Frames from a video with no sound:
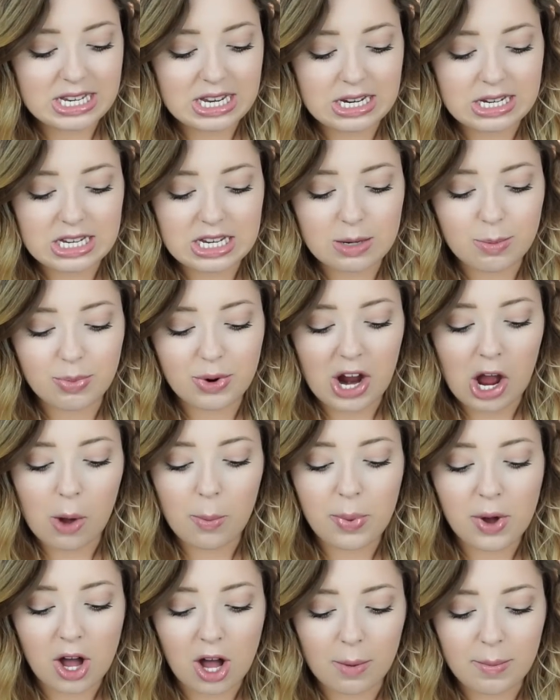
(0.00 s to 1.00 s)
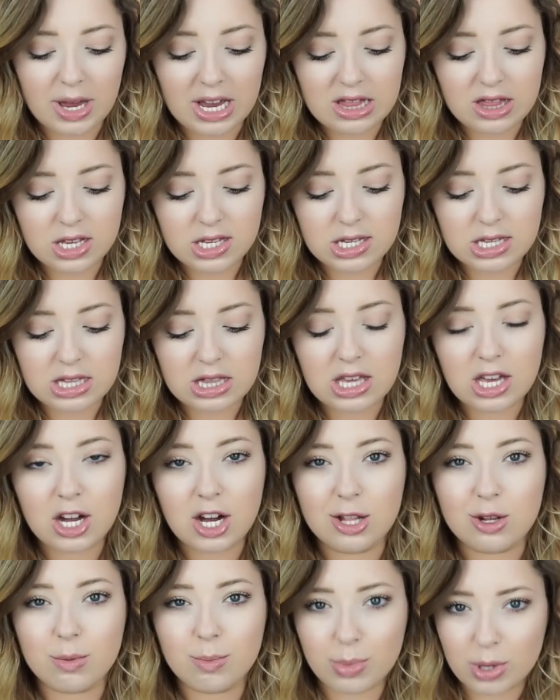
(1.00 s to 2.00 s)
Tinted Brow Pomade. This is in the
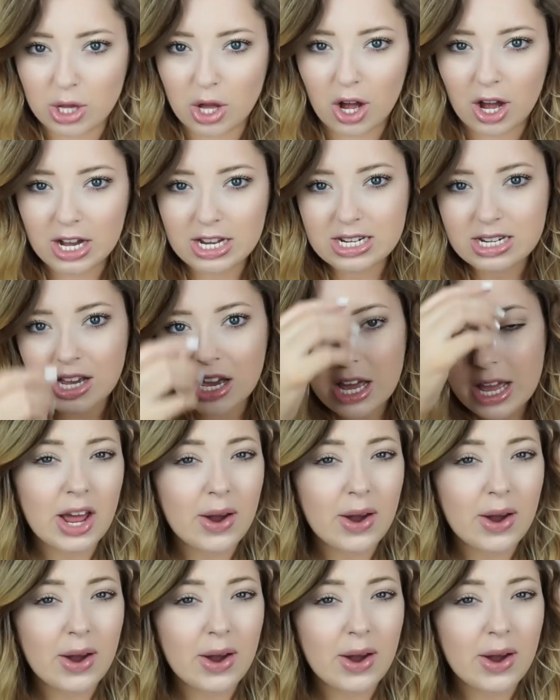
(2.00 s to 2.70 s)
color Blonde.